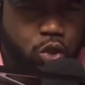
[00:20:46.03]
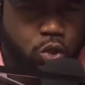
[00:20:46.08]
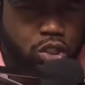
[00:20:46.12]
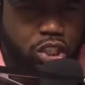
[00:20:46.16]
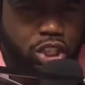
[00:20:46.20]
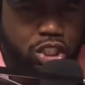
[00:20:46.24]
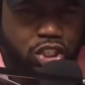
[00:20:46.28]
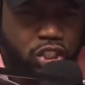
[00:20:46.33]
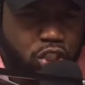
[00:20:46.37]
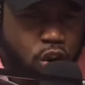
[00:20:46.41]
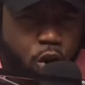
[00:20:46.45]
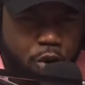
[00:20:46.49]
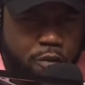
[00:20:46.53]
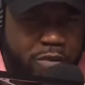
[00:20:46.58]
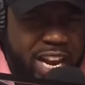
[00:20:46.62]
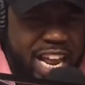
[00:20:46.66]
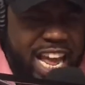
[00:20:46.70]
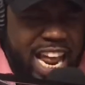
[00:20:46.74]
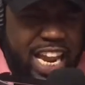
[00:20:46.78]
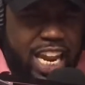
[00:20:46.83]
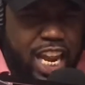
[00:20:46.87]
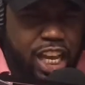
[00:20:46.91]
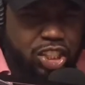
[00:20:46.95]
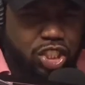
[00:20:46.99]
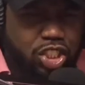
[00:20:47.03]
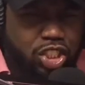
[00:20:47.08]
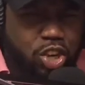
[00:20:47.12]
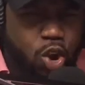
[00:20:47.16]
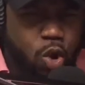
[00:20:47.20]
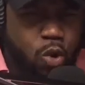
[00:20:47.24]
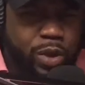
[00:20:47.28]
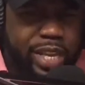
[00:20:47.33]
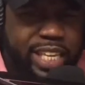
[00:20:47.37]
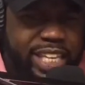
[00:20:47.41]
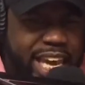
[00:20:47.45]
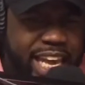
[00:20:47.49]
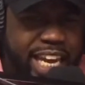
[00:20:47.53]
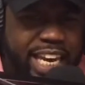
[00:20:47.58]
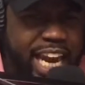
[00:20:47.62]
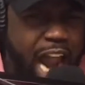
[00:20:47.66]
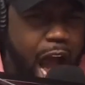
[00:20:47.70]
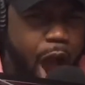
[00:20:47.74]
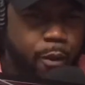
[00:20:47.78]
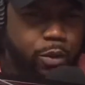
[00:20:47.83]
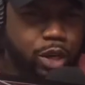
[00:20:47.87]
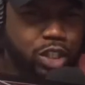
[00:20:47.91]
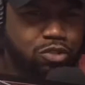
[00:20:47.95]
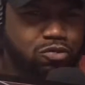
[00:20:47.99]
deserve it. Let's go get it.
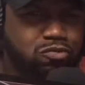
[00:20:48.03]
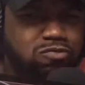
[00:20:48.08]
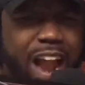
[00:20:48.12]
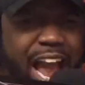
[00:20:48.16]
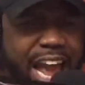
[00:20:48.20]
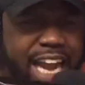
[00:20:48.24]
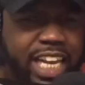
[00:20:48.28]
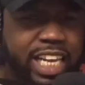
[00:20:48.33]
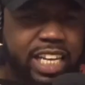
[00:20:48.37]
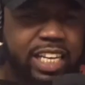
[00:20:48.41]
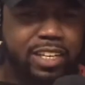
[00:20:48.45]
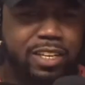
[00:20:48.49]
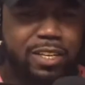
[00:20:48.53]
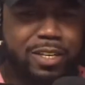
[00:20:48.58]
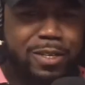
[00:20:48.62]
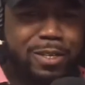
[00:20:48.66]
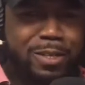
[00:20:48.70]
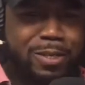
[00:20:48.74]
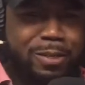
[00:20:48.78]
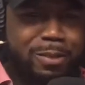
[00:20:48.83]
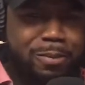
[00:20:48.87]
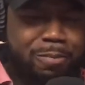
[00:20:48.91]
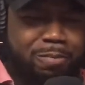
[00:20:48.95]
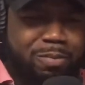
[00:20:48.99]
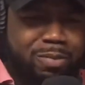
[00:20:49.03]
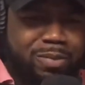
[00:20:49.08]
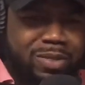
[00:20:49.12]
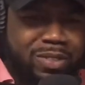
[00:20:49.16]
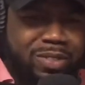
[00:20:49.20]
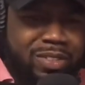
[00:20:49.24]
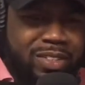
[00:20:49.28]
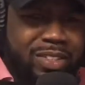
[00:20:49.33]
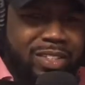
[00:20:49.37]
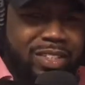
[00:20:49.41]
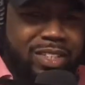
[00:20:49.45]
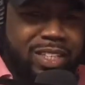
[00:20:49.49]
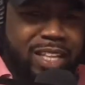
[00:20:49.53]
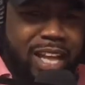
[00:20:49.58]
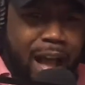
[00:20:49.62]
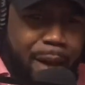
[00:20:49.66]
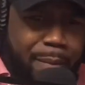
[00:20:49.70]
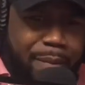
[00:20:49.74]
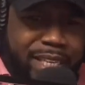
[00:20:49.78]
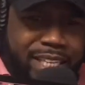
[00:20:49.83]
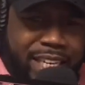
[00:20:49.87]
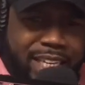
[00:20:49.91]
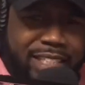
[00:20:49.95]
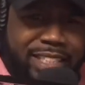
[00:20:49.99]
I was ready. I'm
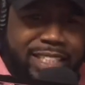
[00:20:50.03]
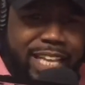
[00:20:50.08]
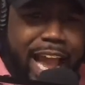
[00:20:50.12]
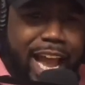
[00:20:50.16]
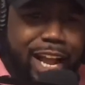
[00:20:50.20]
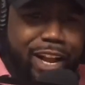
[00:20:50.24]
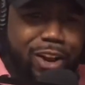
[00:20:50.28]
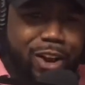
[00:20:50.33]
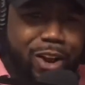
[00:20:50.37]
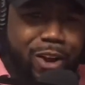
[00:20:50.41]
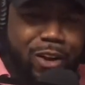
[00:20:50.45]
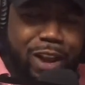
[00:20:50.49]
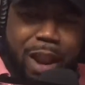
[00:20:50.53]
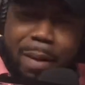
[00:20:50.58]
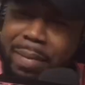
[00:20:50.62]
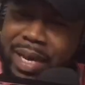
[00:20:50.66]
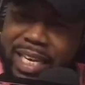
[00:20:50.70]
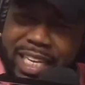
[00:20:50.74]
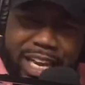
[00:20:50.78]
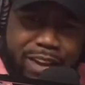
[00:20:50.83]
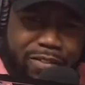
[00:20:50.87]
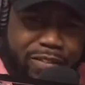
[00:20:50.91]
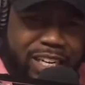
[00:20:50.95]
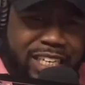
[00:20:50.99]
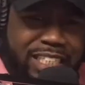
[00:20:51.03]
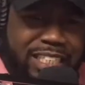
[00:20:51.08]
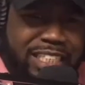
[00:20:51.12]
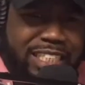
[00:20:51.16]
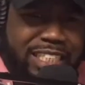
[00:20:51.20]
going to get that girl. I'm going to give her this